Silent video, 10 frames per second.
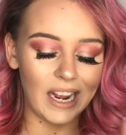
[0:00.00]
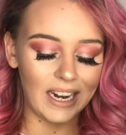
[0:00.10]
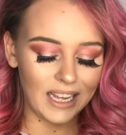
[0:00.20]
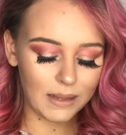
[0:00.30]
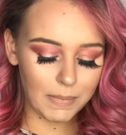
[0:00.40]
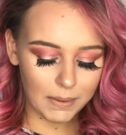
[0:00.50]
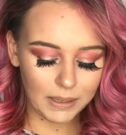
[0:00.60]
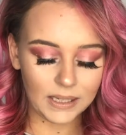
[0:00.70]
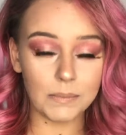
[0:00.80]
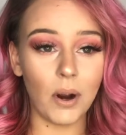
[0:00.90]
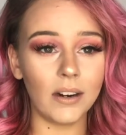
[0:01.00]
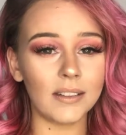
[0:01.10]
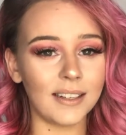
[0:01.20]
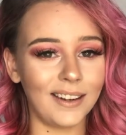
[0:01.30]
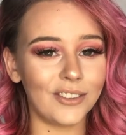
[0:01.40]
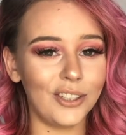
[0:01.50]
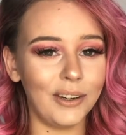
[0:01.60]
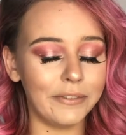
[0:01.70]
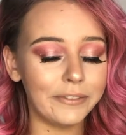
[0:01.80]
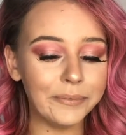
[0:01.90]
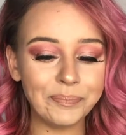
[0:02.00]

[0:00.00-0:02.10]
Any of the babyliss products I actually love.